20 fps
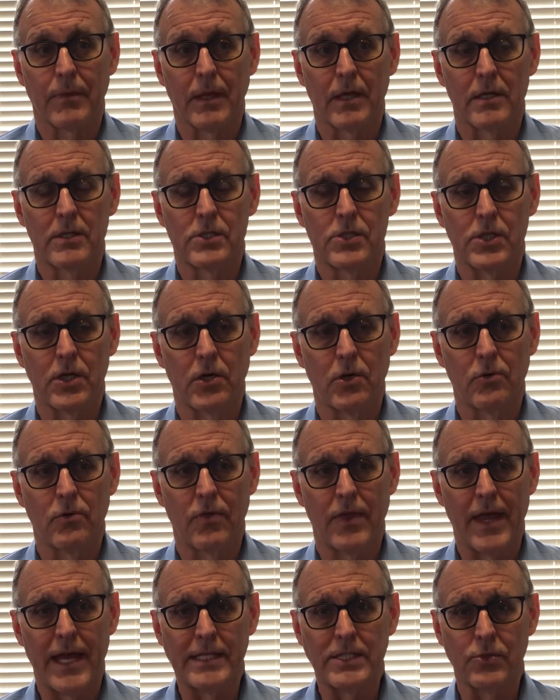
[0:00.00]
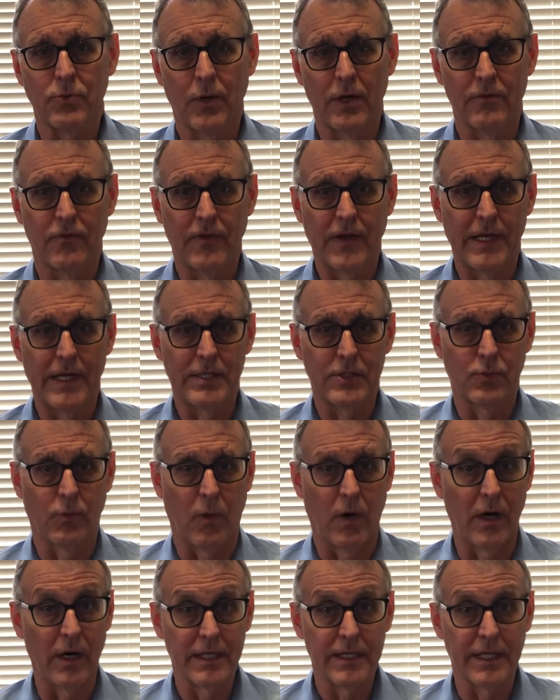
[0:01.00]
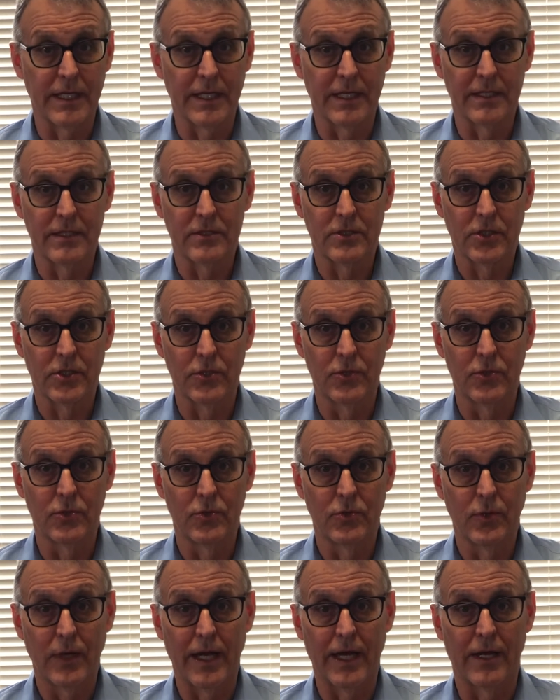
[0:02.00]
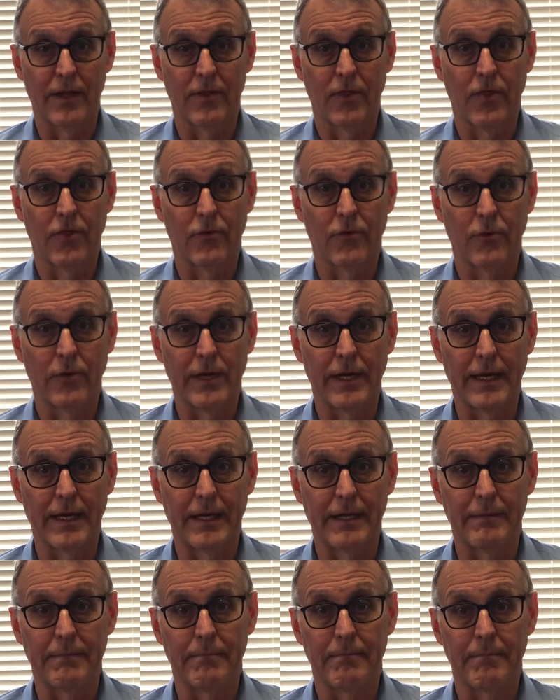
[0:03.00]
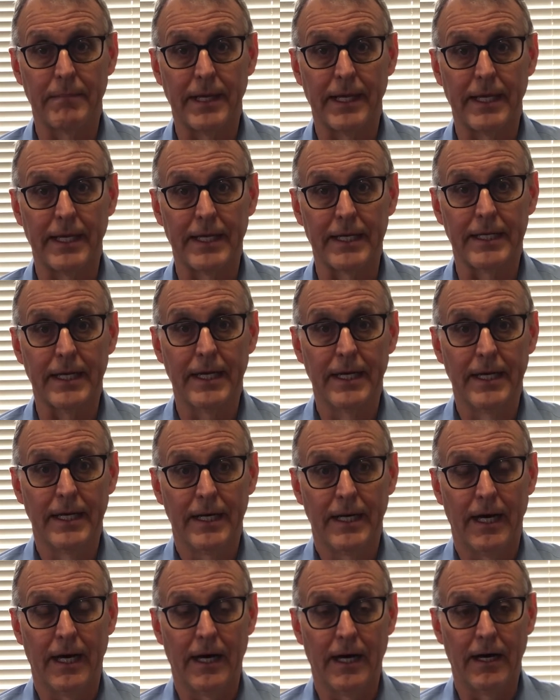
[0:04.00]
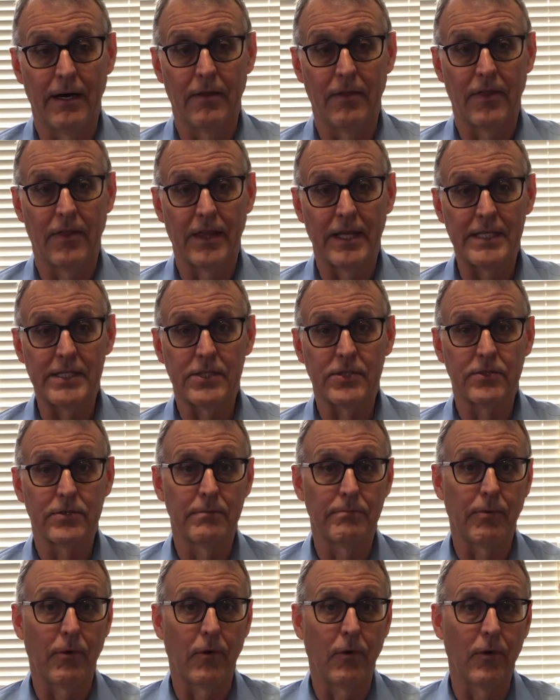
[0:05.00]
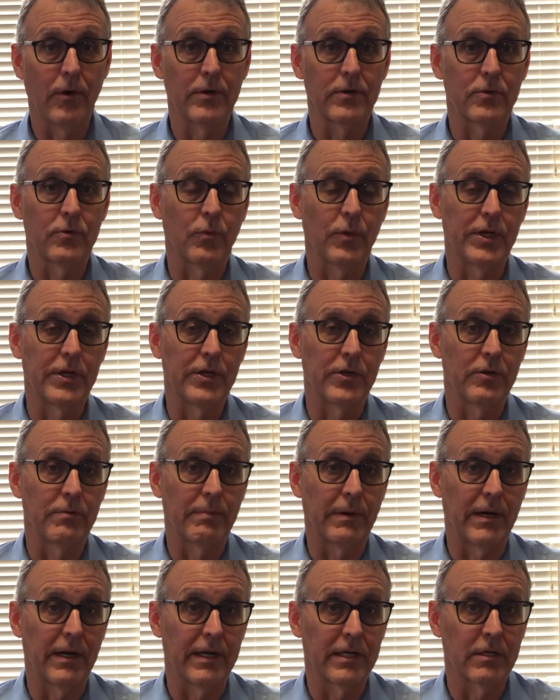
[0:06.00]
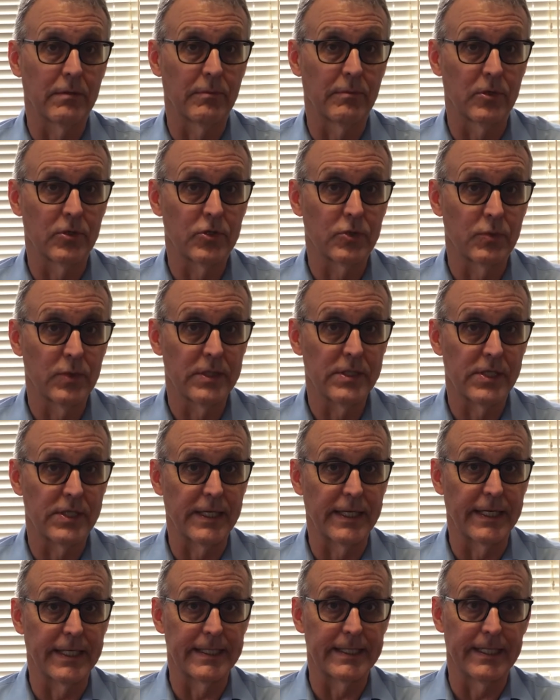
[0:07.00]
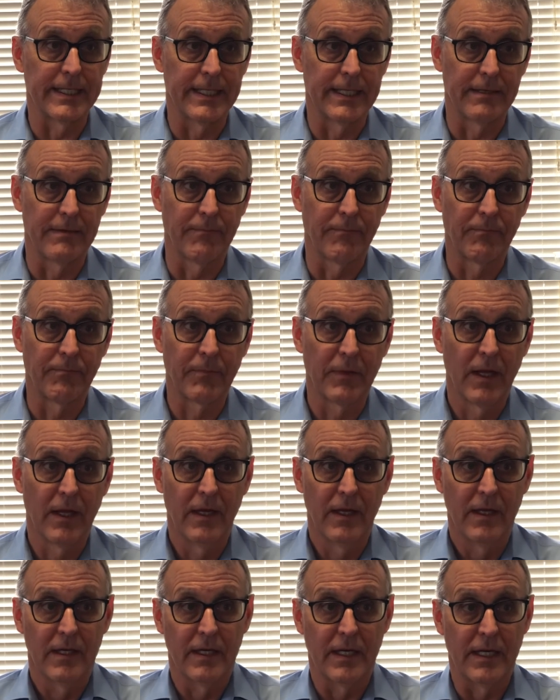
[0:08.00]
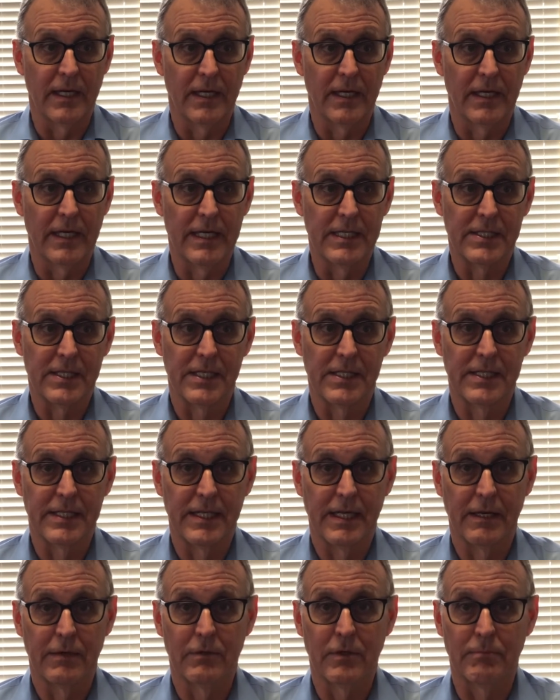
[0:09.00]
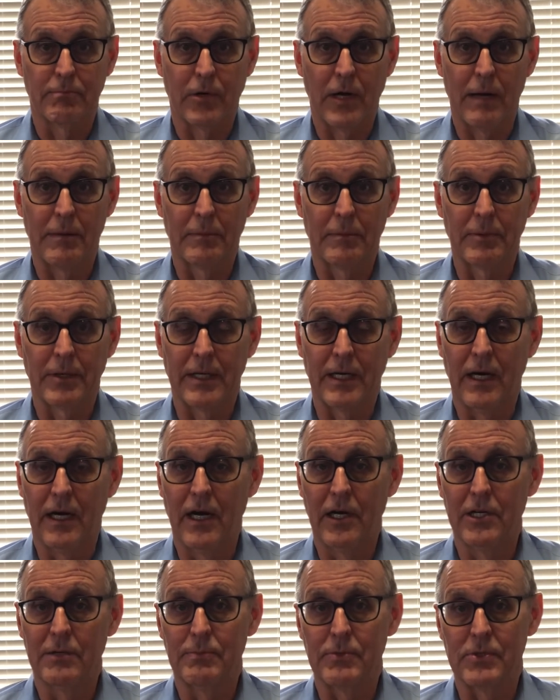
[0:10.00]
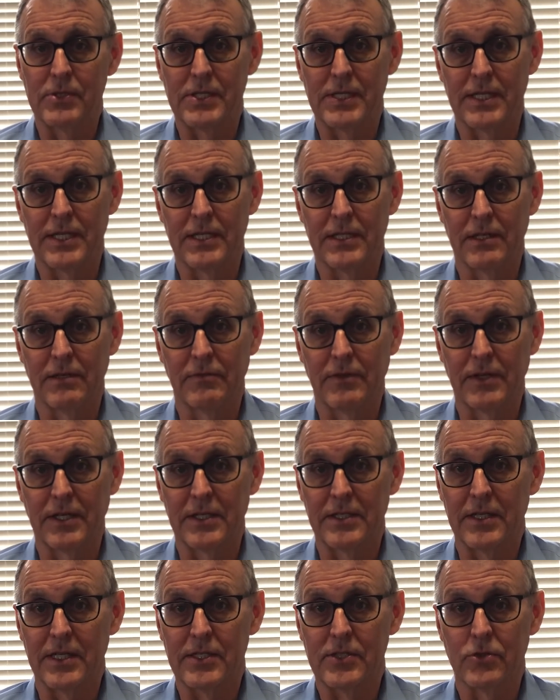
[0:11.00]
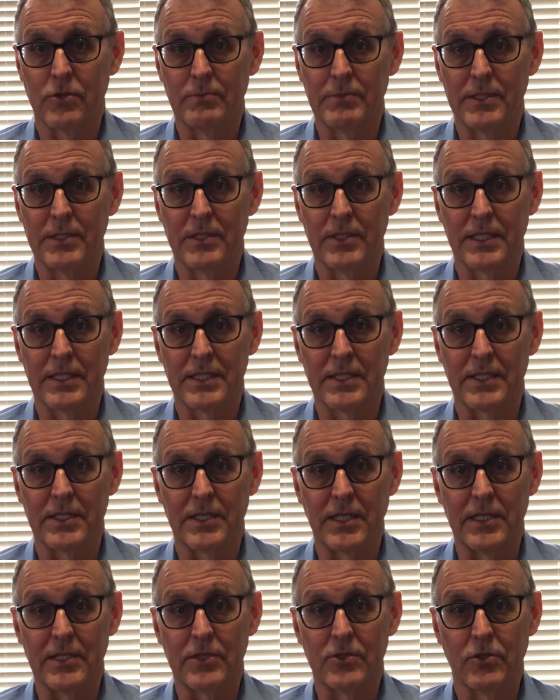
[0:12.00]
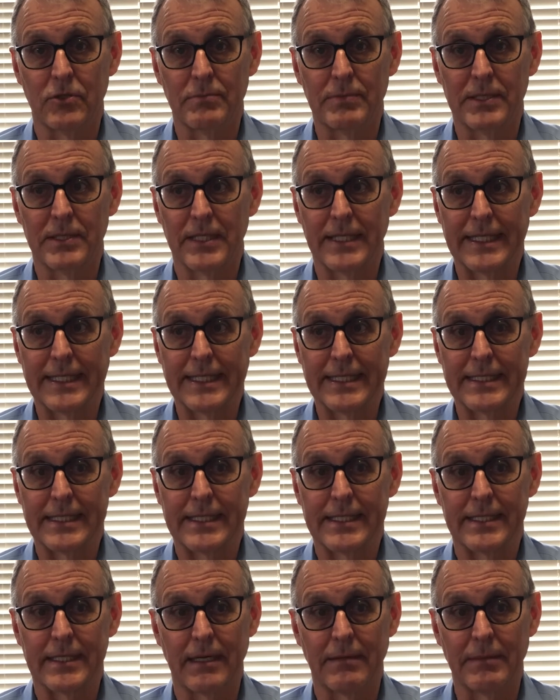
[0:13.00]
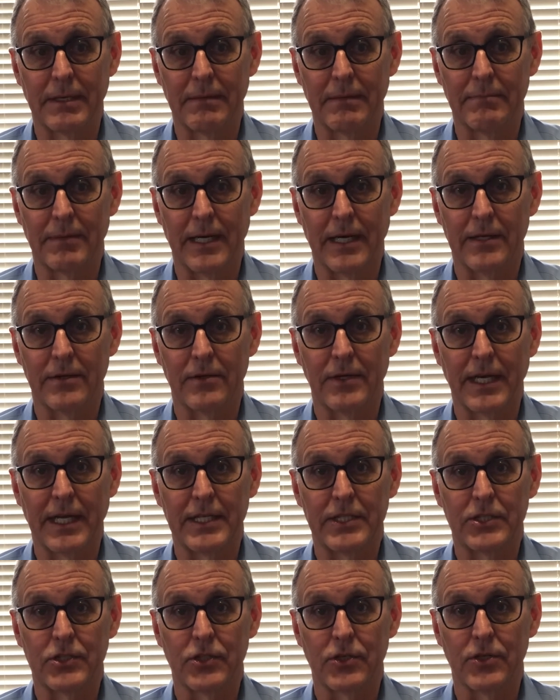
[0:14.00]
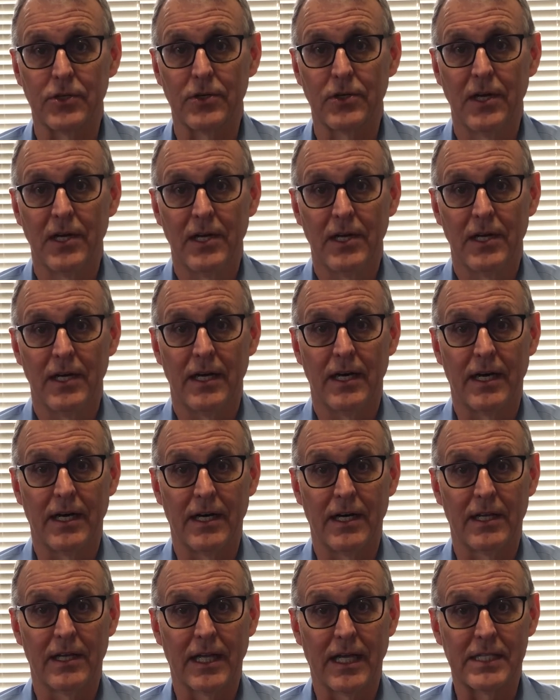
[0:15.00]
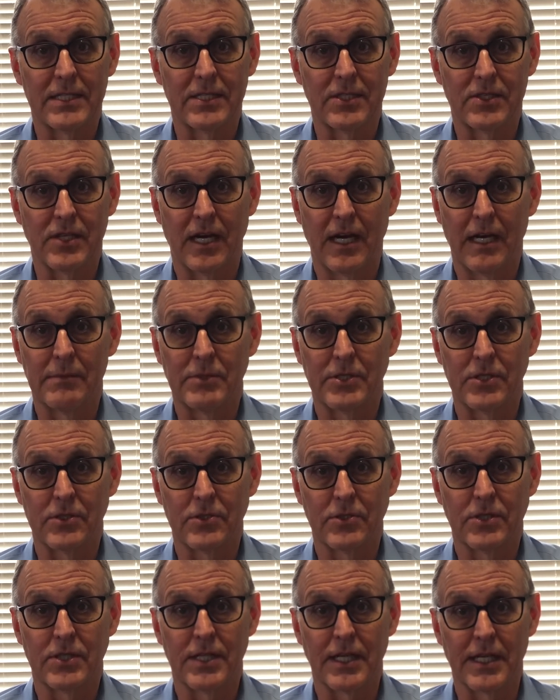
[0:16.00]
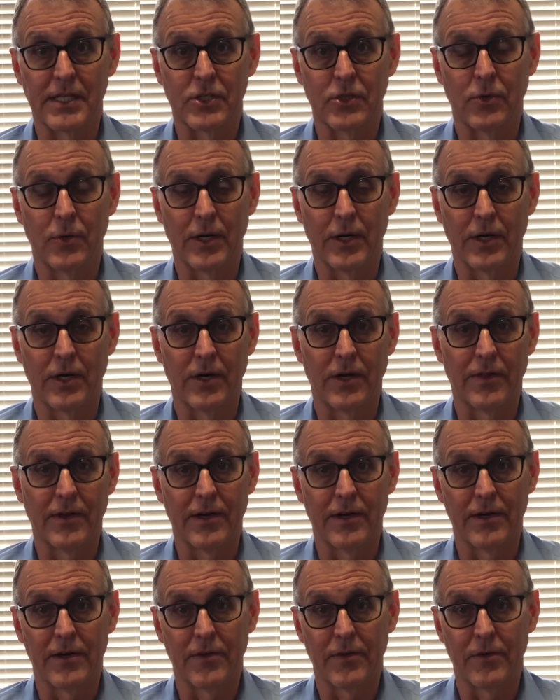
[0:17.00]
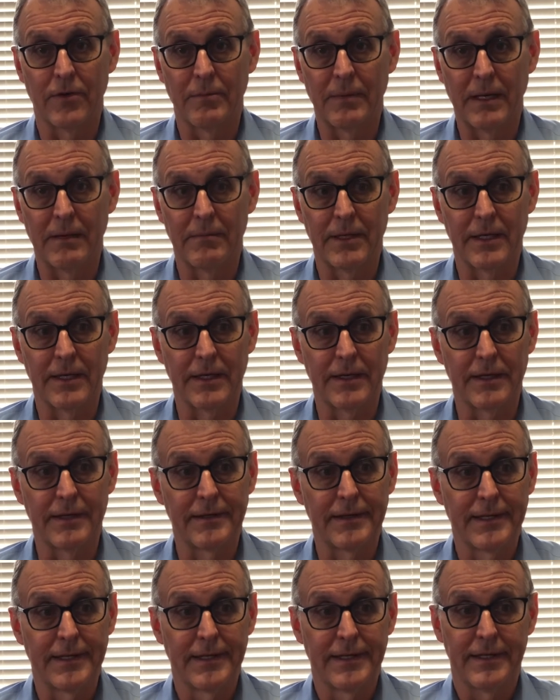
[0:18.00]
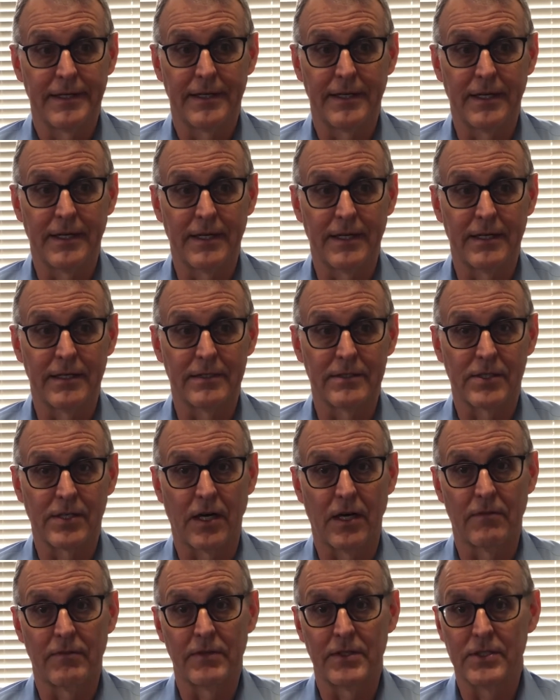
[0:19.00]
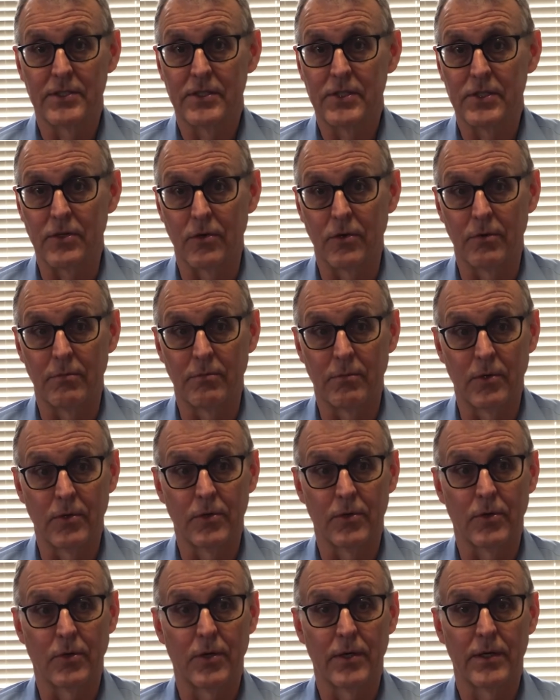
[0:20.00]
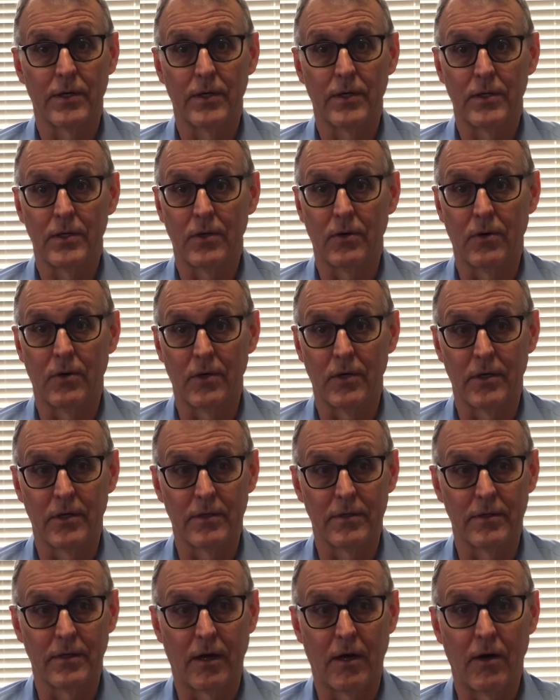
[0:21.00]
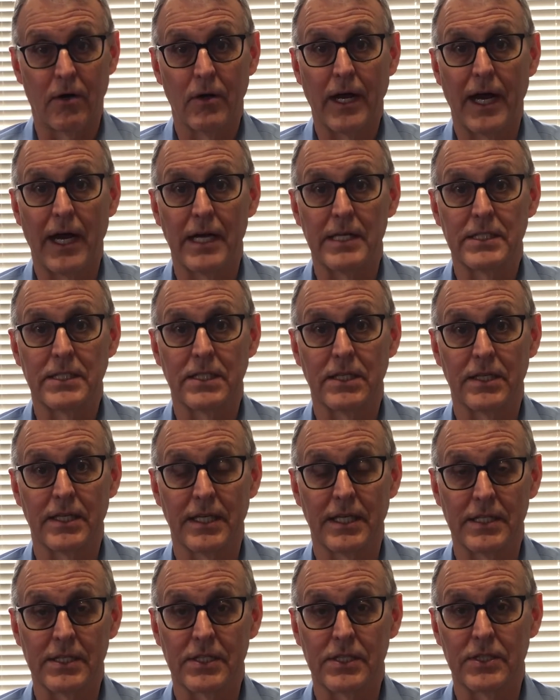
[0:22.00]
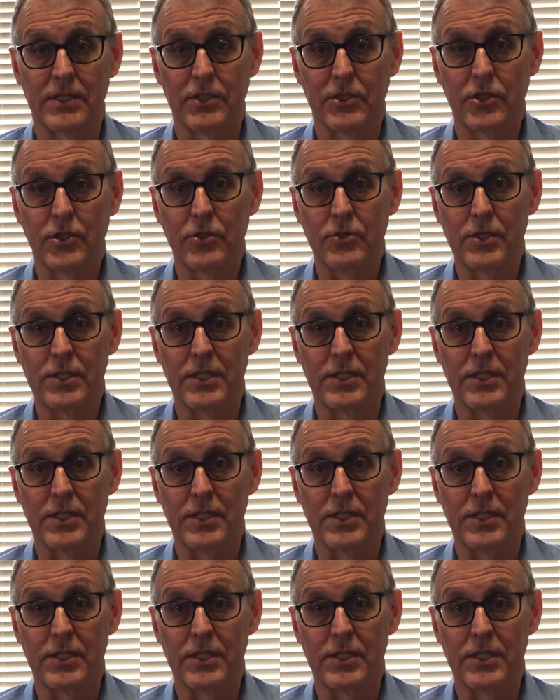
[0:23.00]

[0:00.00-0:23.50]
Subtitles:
So that's what phase one and two and three mean. These are important when you're buying commercial real estate. As I said, probably 100% of the industrial buildings, I mean, by their nature, lots of times there's things going on there. There may be solvents or motor oil or all kinds of things in use